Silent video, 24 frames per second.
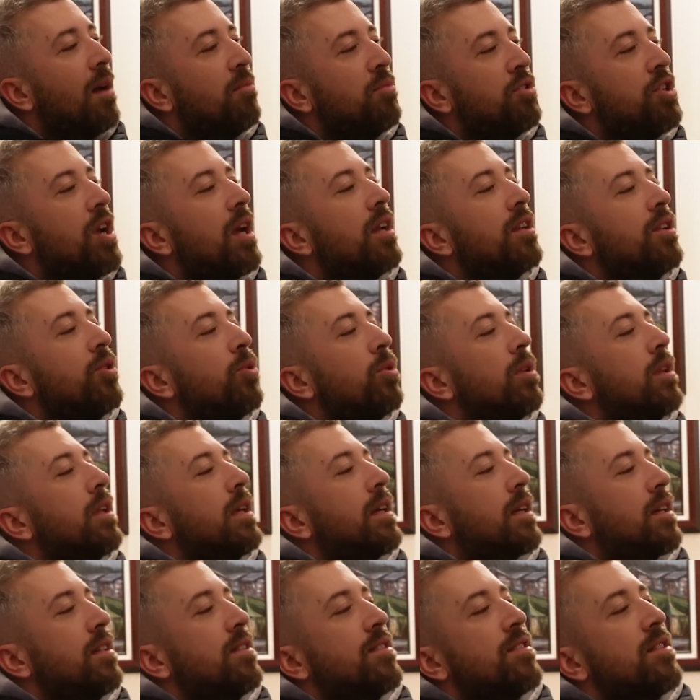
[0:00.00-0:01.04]
I'm
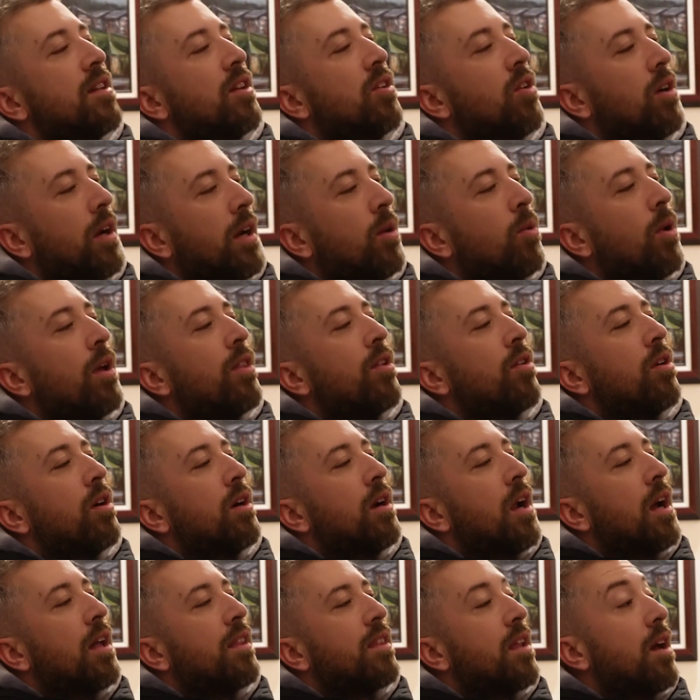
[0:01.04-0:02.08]
genuinely considering whether
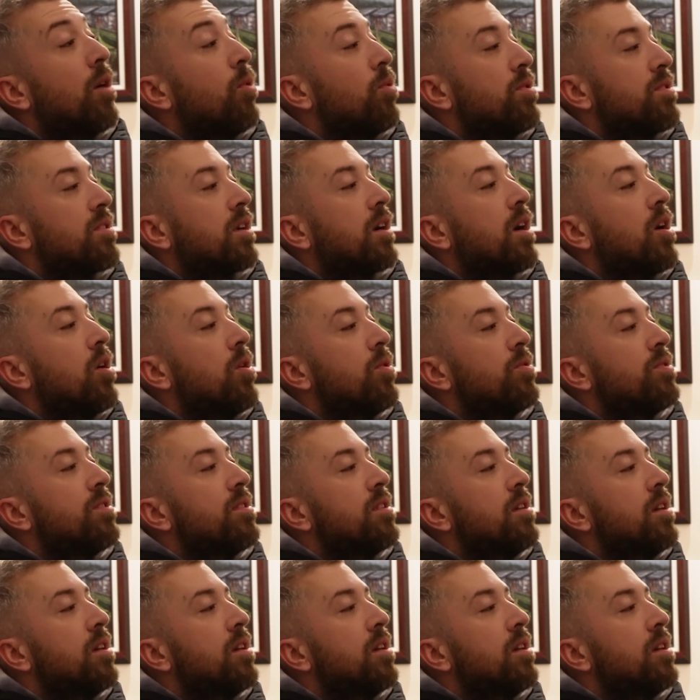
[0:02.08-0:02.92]
or not that was a ghost.